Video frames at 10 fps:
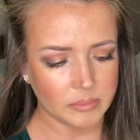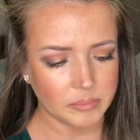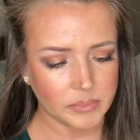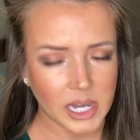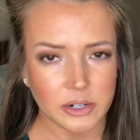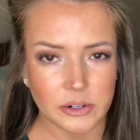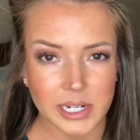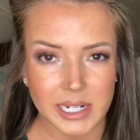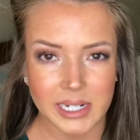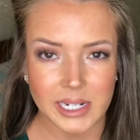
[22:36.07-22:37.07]

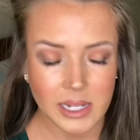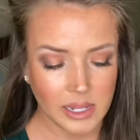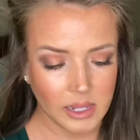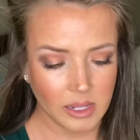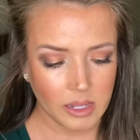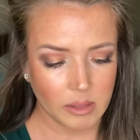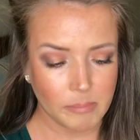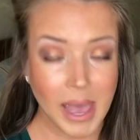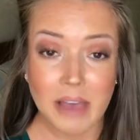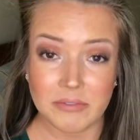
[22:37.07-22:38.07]
powdery
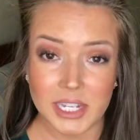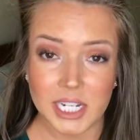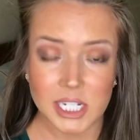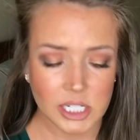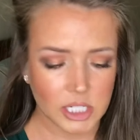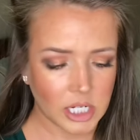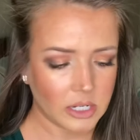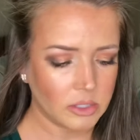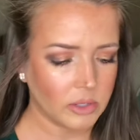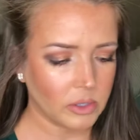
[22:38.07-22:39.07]
matte finish, you
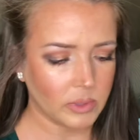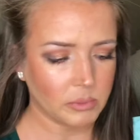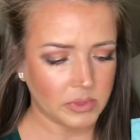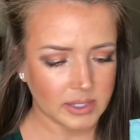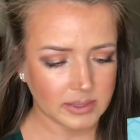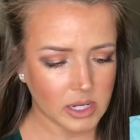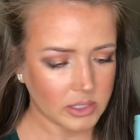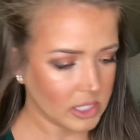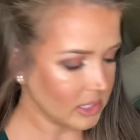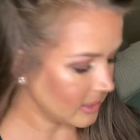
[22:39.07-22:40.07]
can go in with these
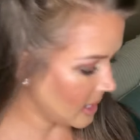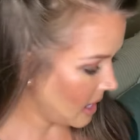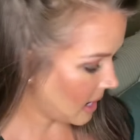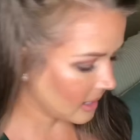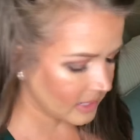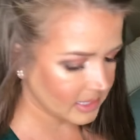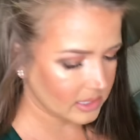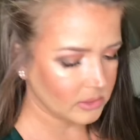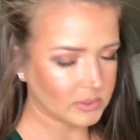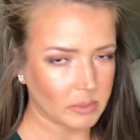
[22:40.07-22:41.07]
colors. I like to
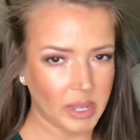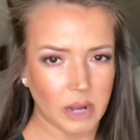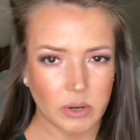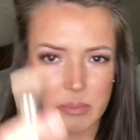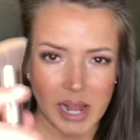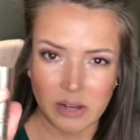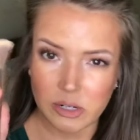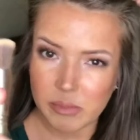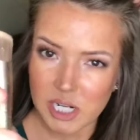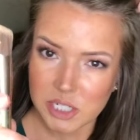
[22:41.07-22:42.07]
use the Power Powder
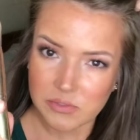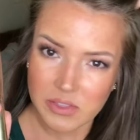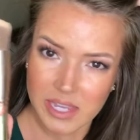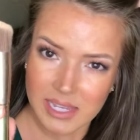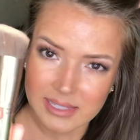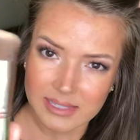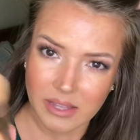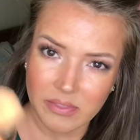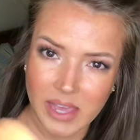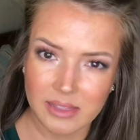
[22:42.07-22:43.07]
brush for this,
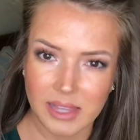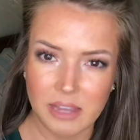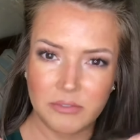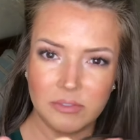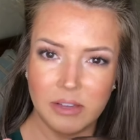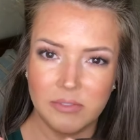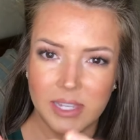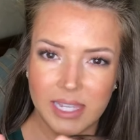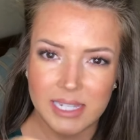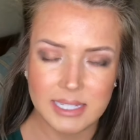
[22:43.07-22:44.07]
and that light fluffy
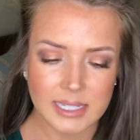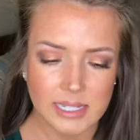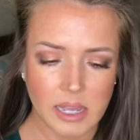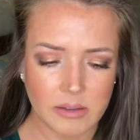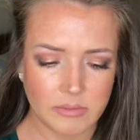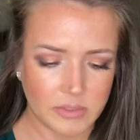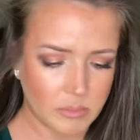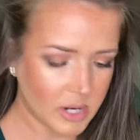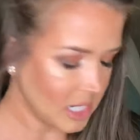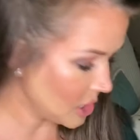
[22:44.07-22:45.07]
end of the
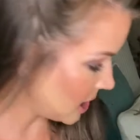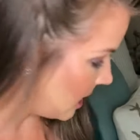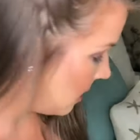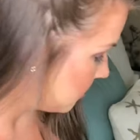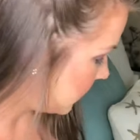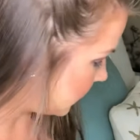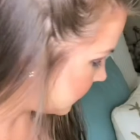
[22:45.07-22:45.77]
brush. Because